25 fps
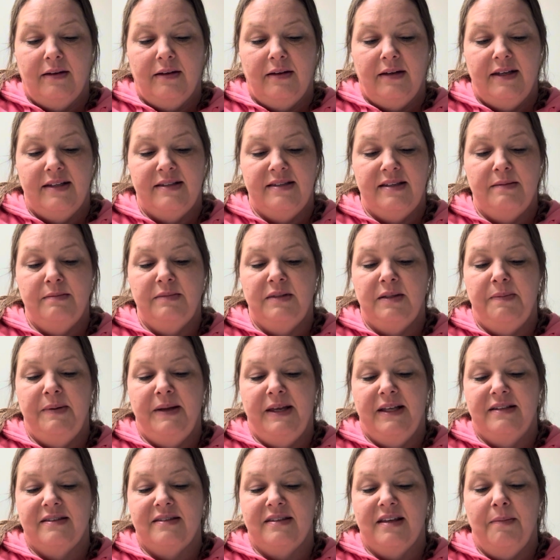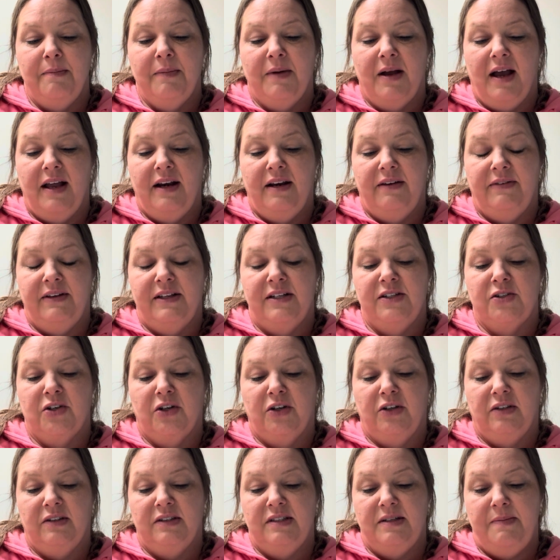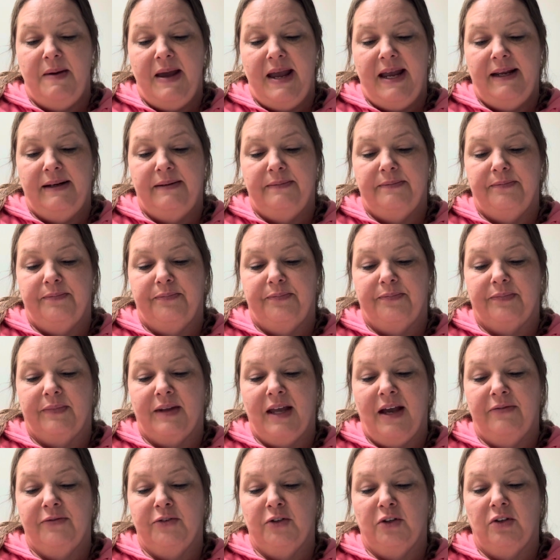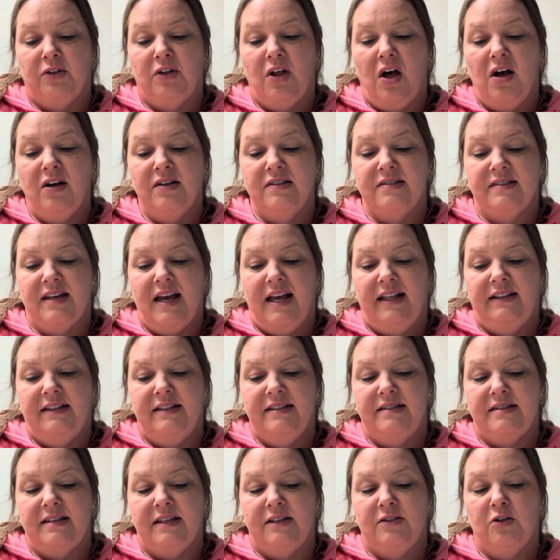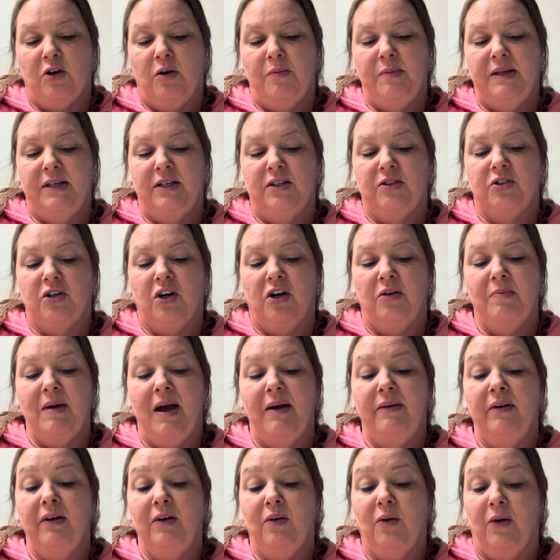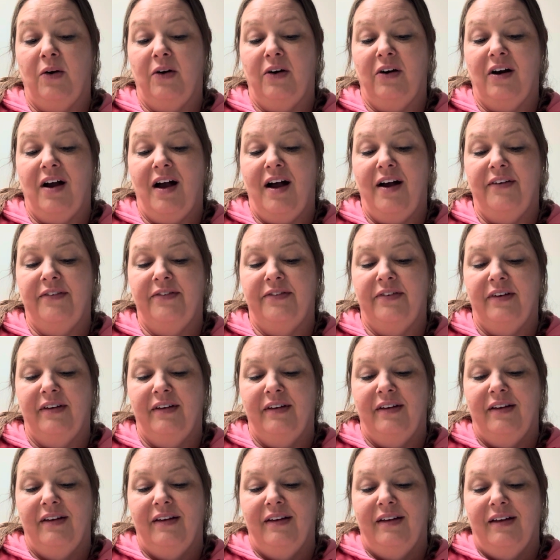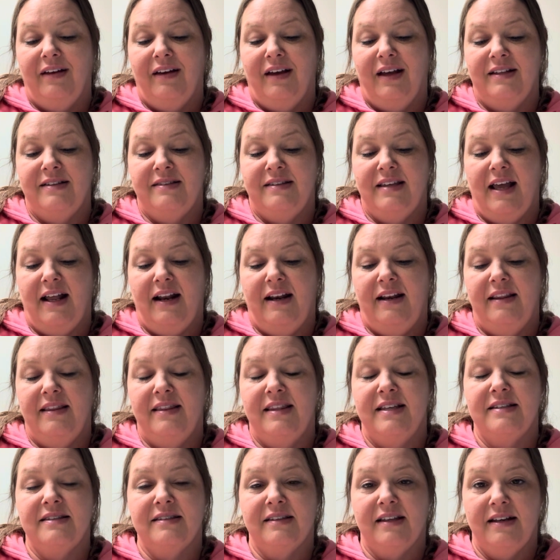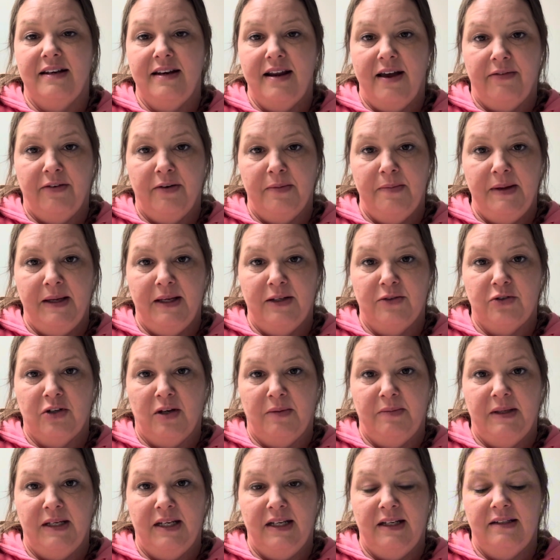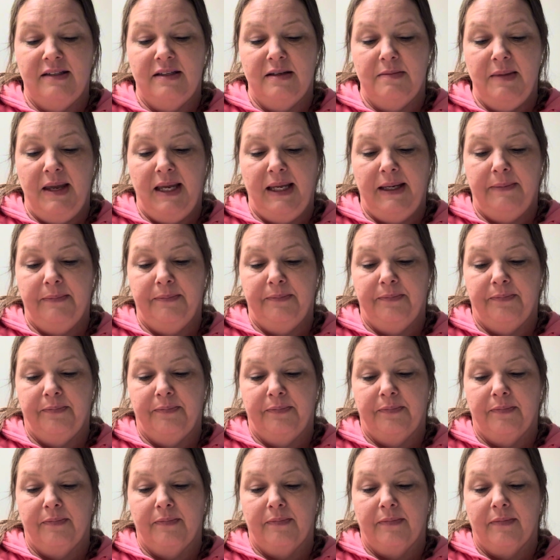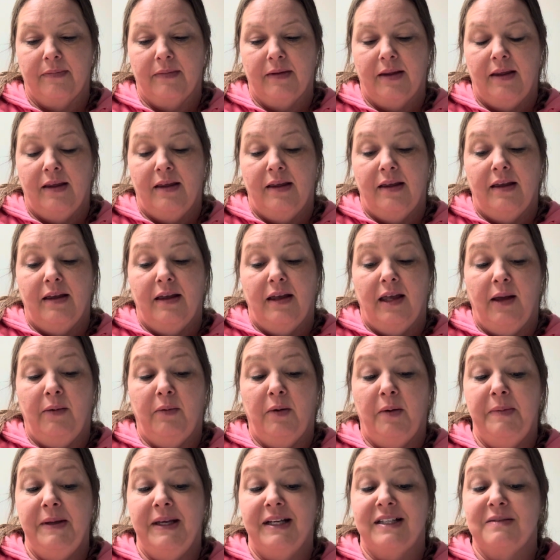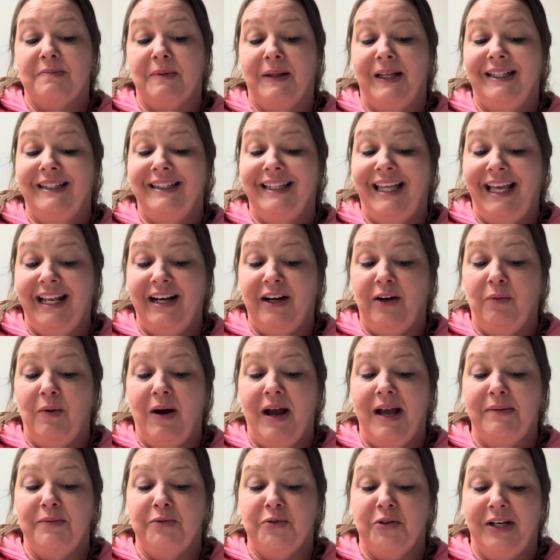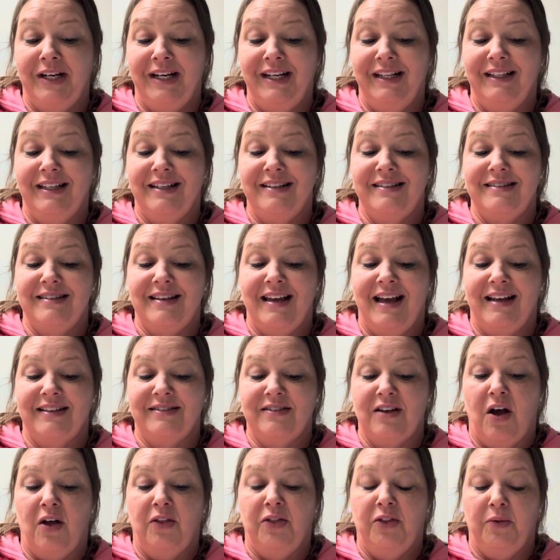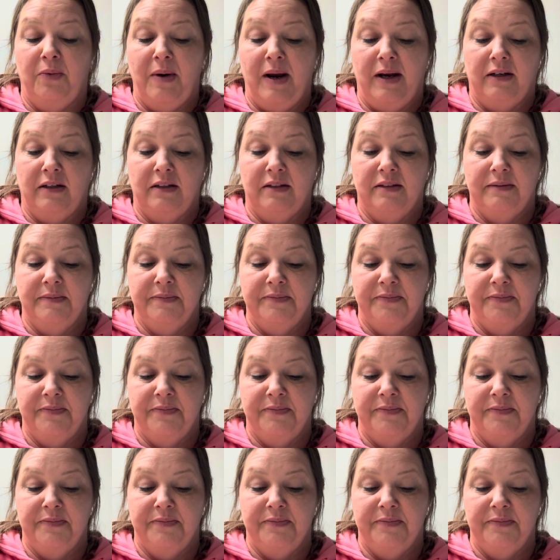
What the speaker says: He seemed to be in some kind of internal debate. After a long silence, he told me to turn my recorder off and said, "This can never be attributed to me. It will be explained later why I'm treating this as on the record."